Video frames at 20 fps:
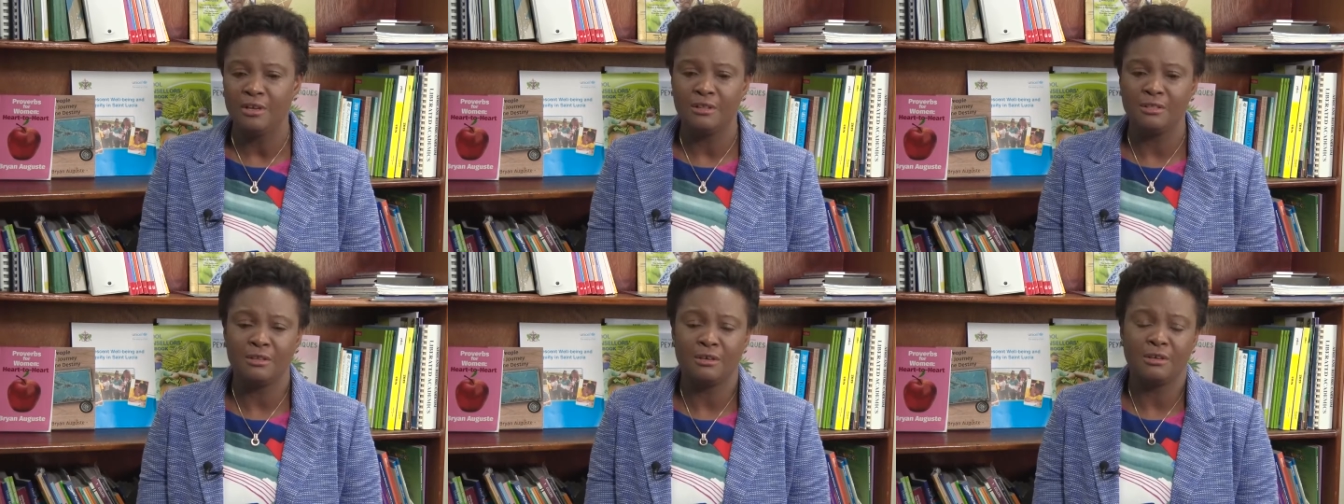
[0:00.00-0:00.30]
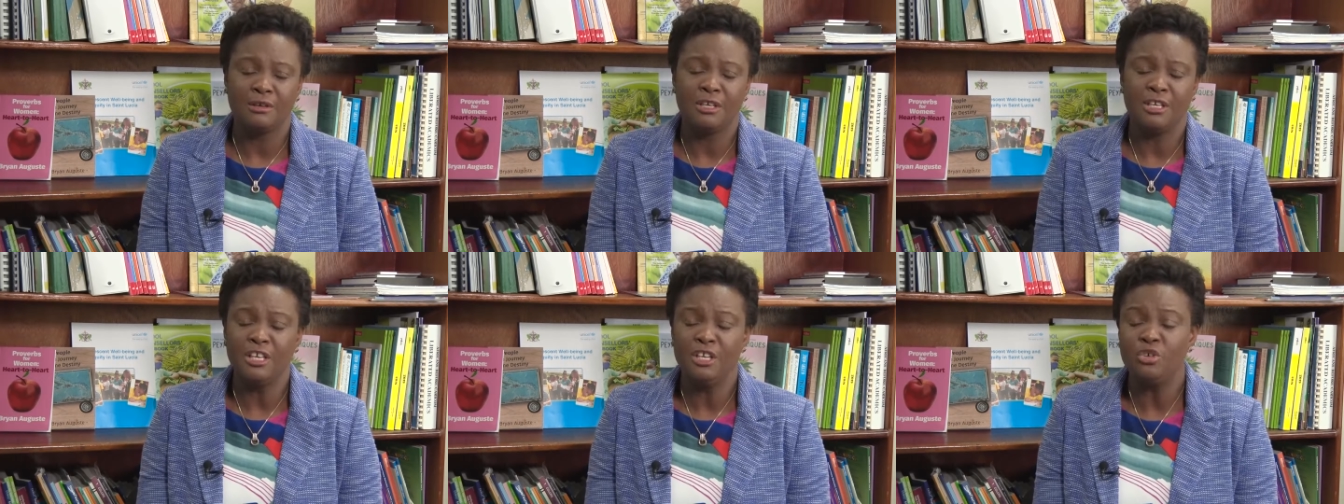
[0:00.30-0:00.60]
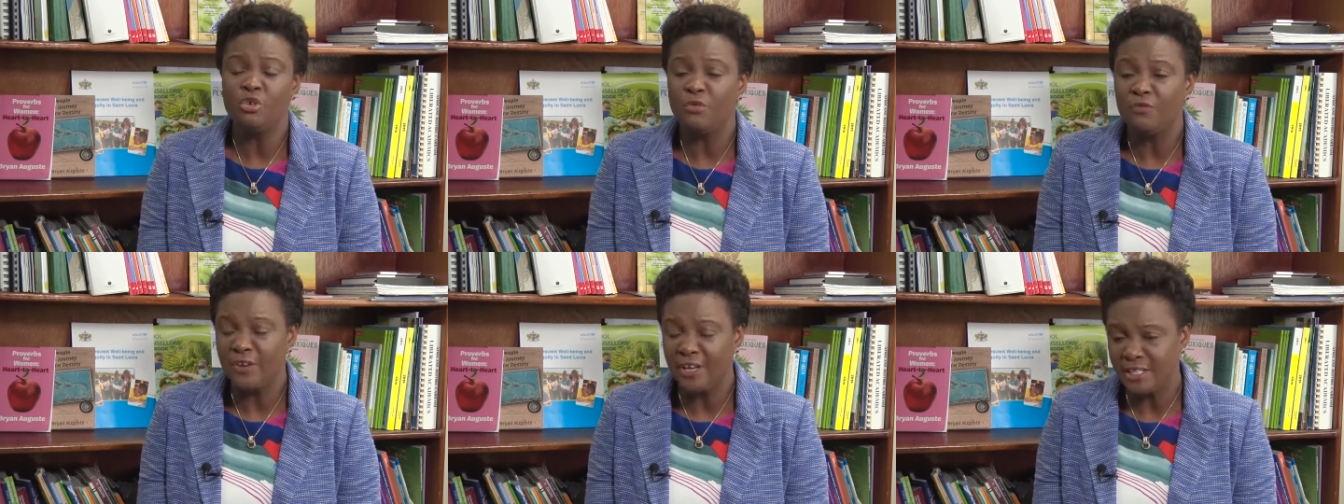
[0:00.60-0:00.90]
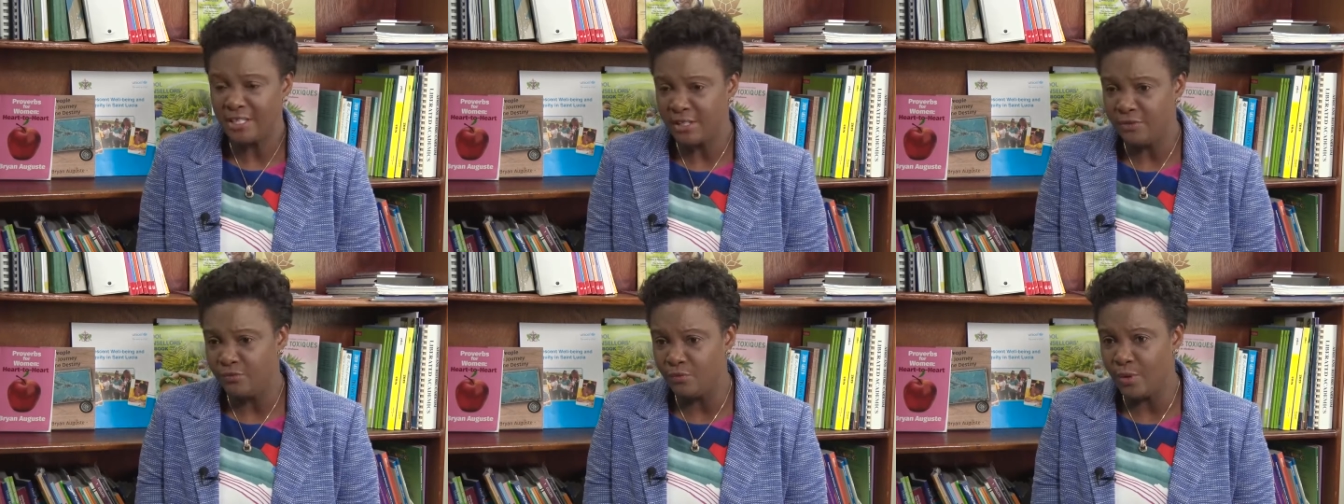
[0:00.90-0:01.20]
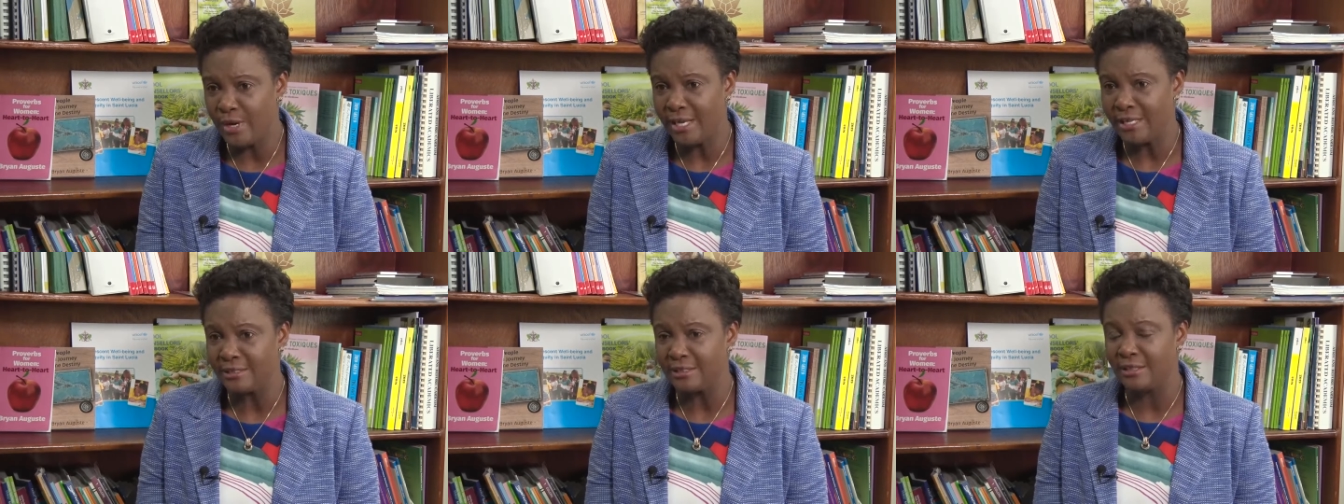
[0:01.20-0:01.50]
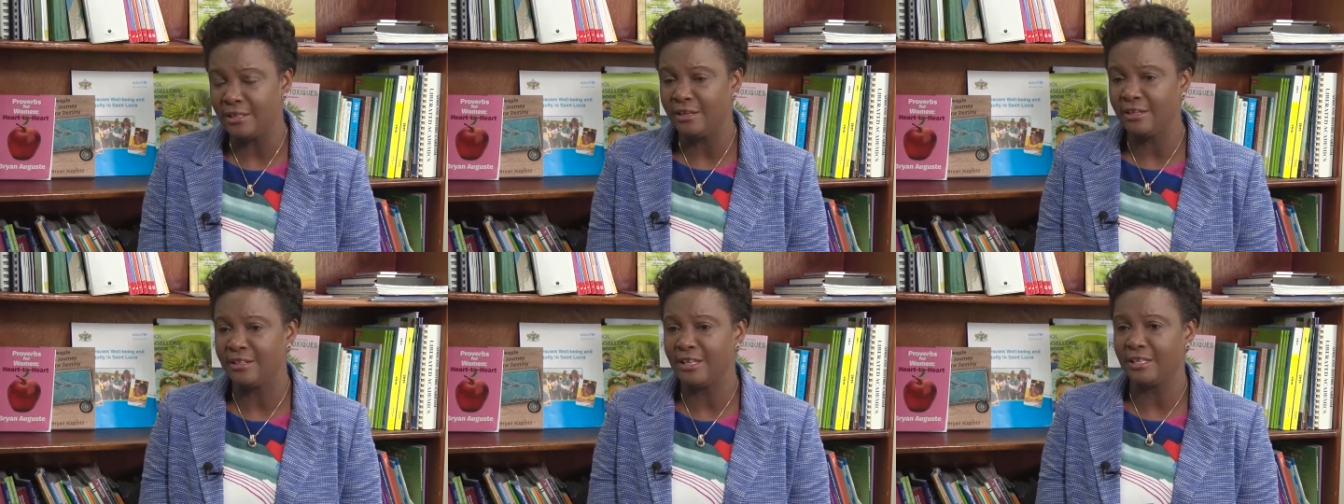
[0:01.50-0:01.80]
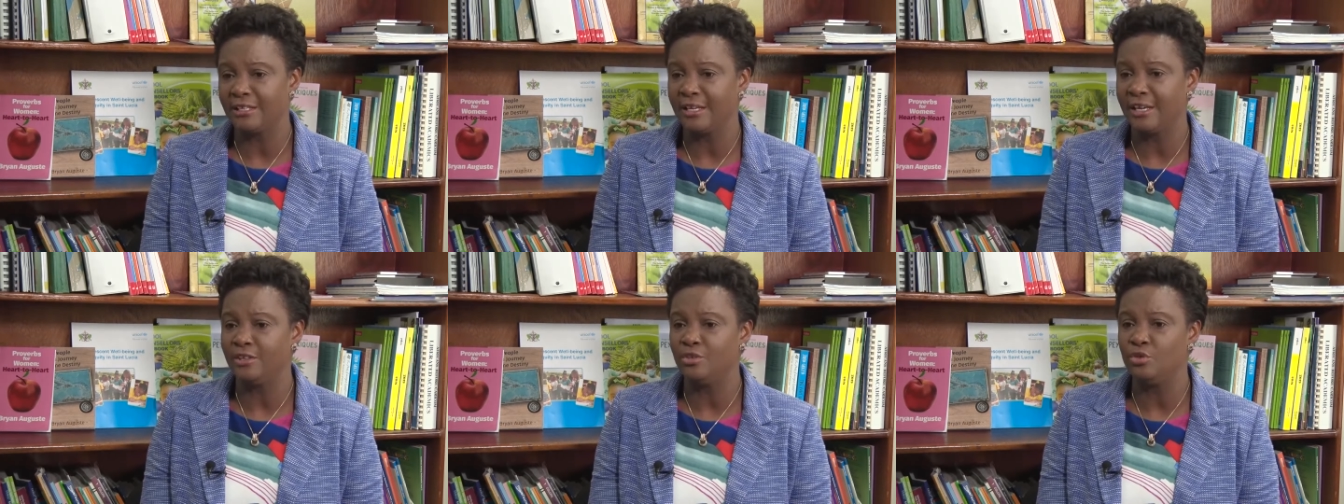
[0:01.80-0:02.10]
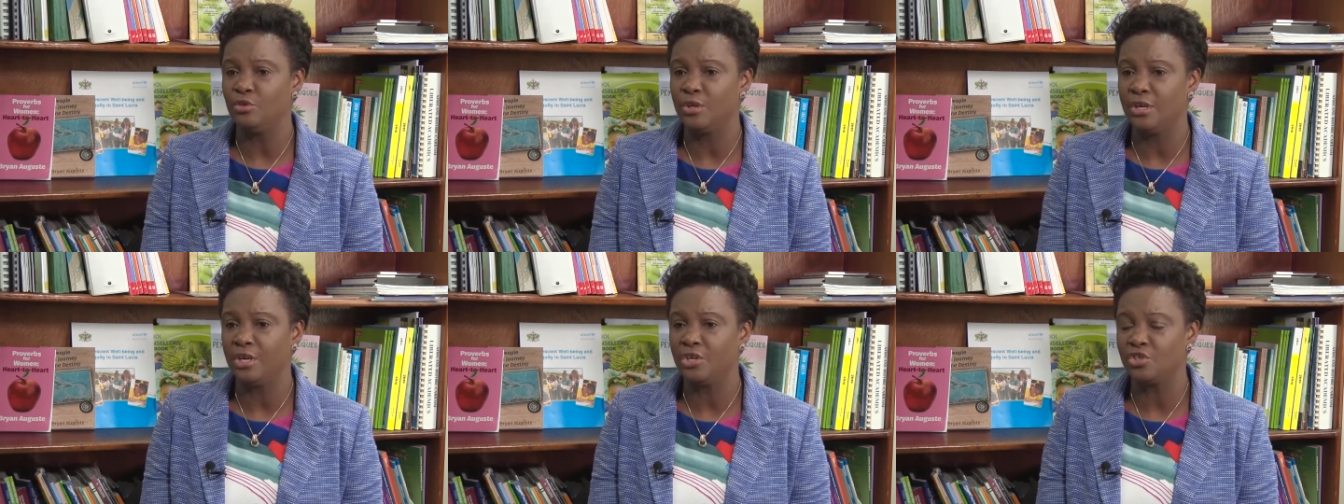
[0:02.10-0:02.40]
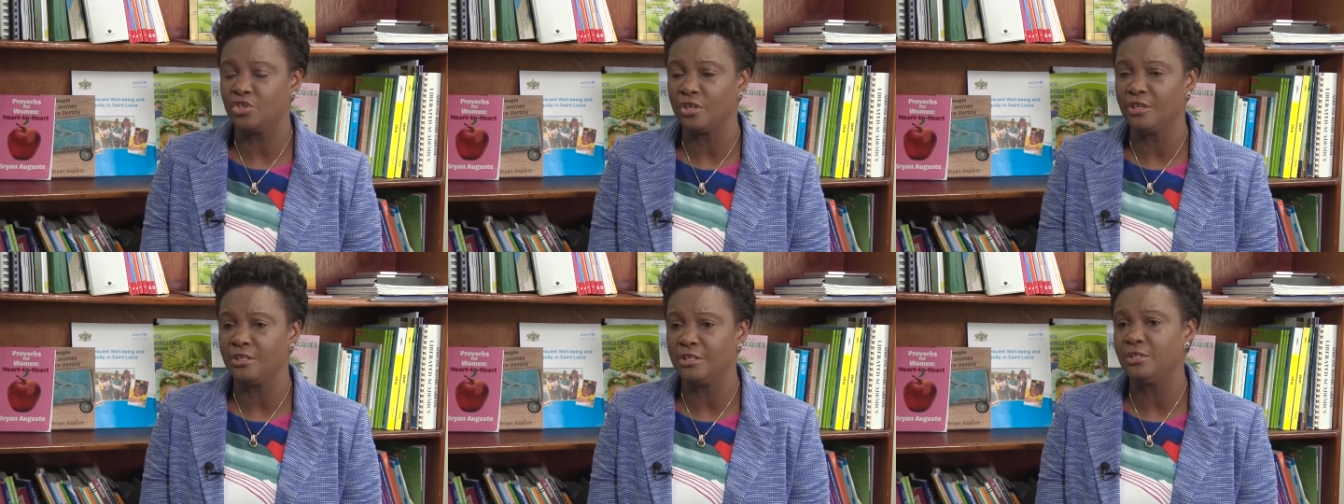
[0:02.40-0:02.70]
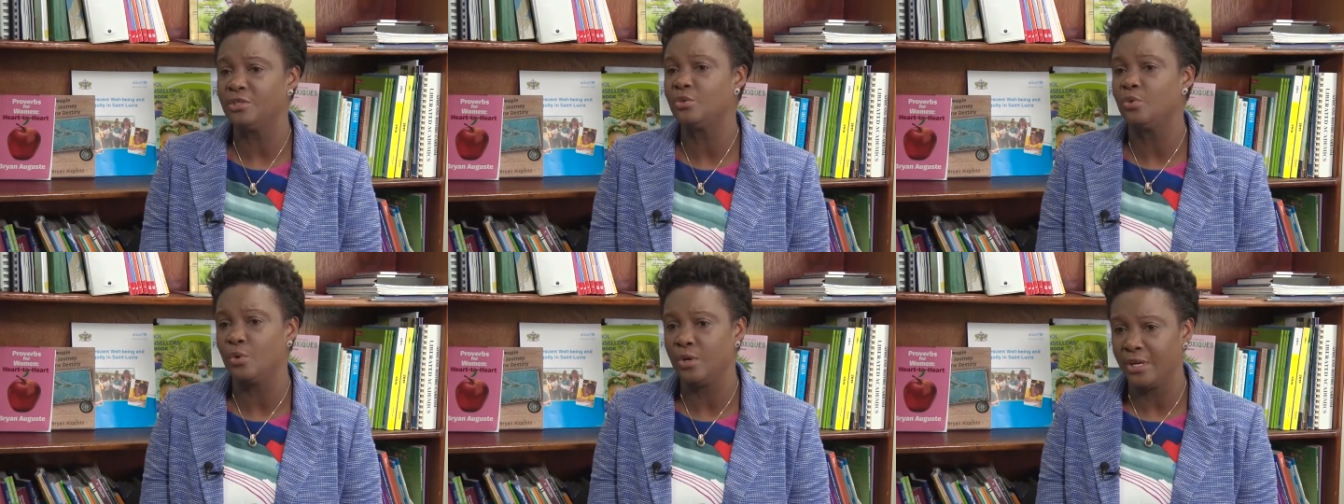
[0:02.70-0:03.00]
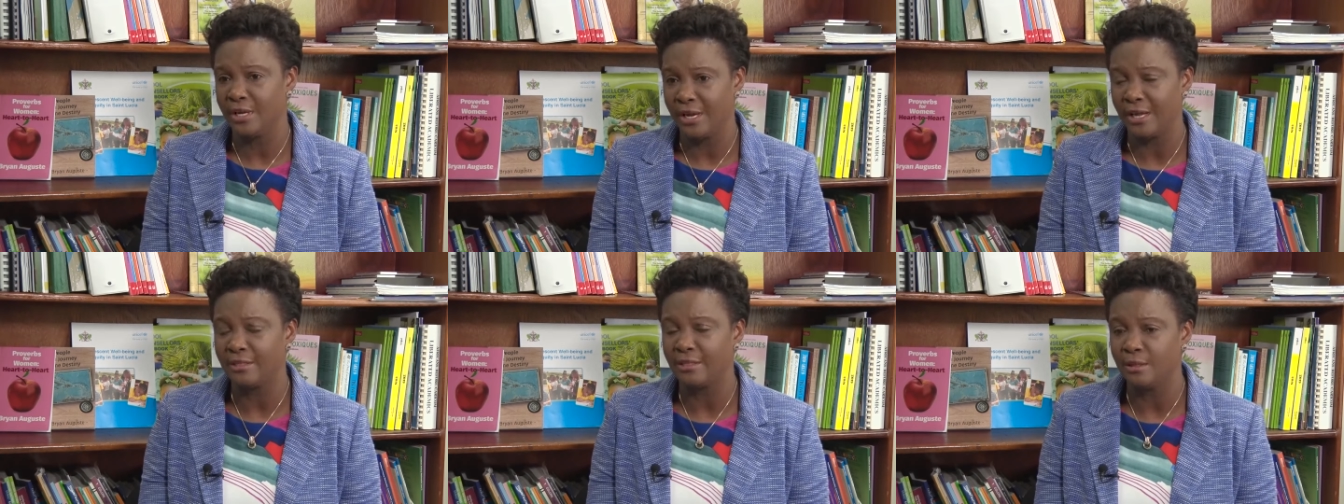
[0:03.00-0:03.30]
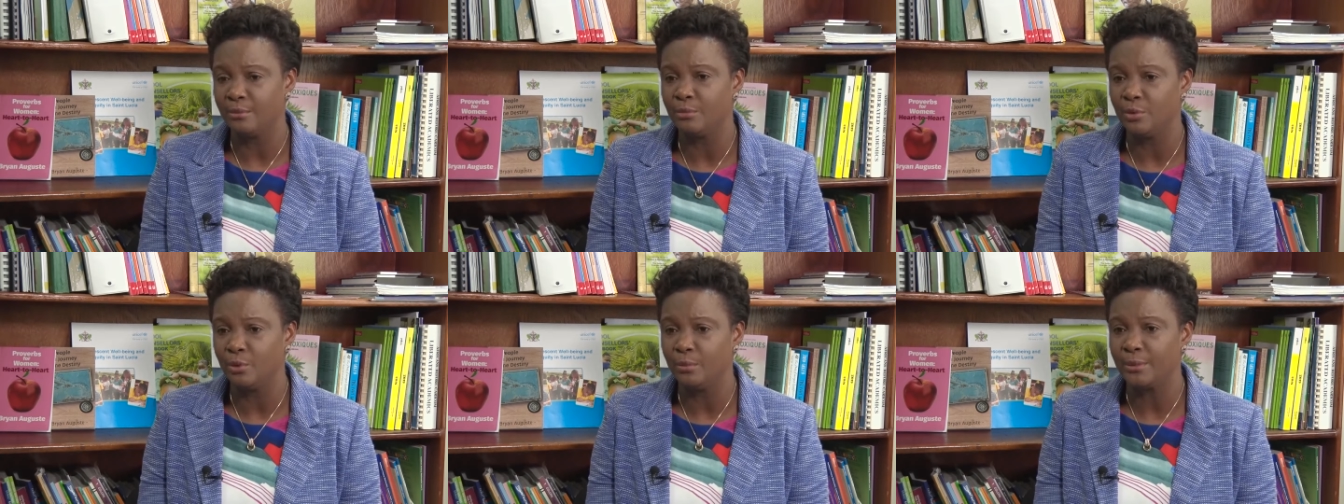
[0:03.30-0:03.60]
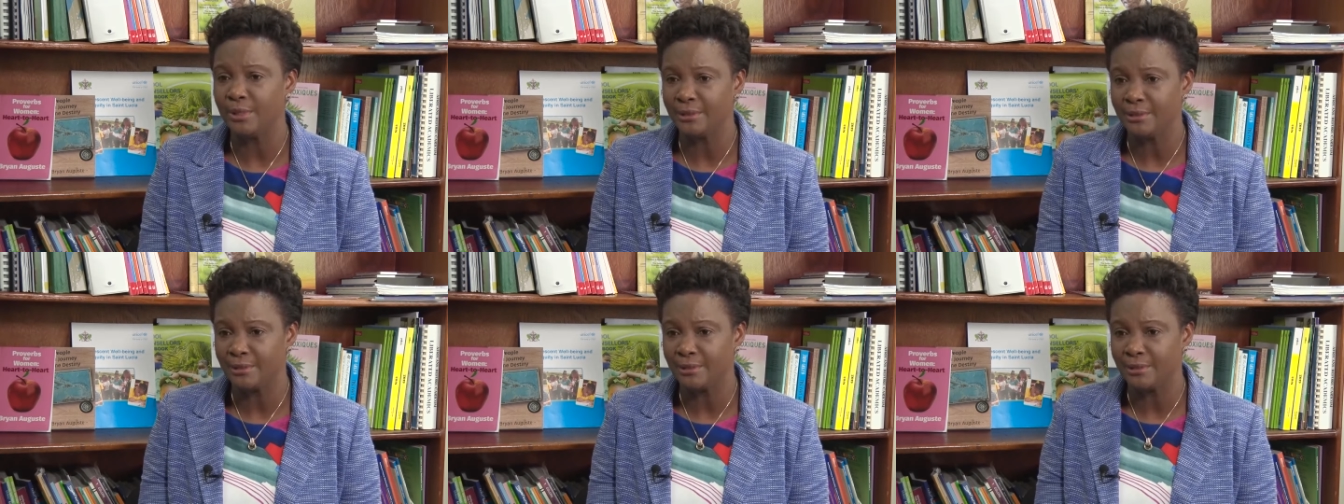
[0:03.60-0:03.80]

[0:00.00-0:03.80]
the innovative ways that education is going at the moment.